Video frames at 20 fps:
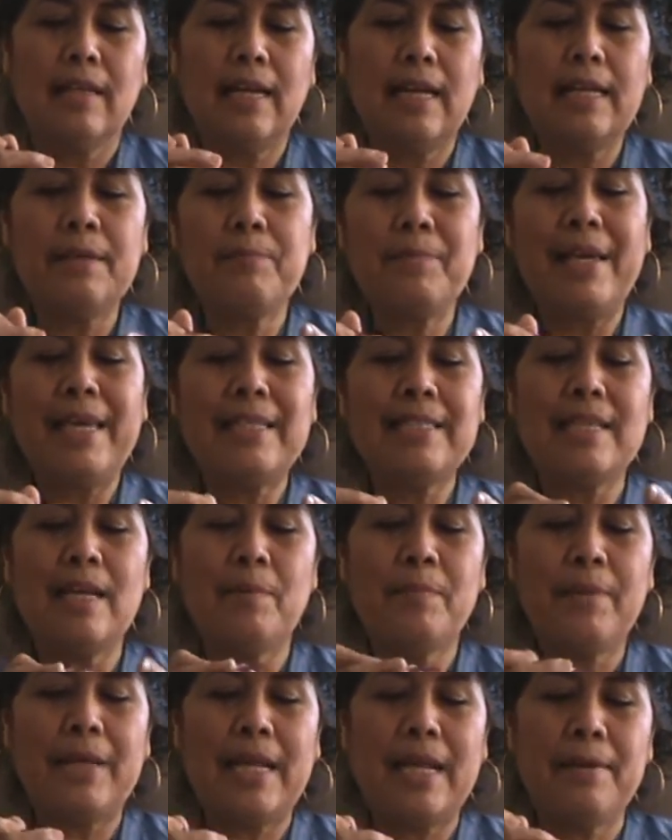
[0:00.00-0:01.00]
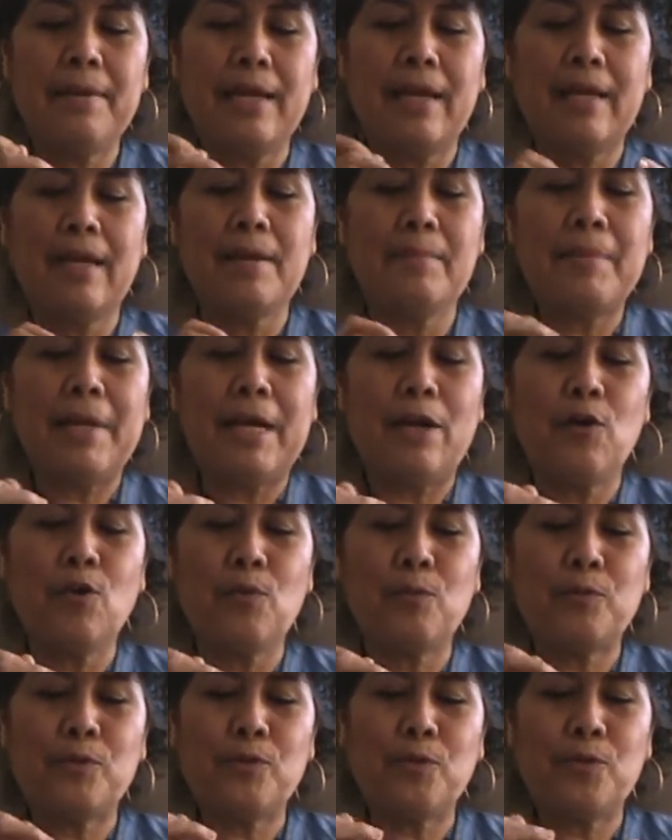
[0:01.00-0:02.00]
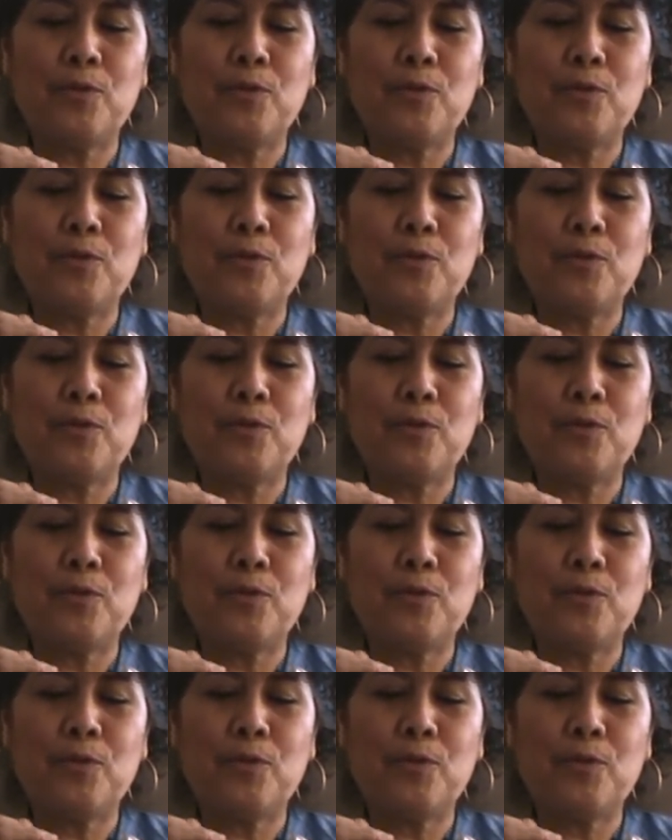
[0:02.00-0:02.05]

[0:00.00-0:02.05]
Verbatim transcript: I make some, but I gotta make home, so.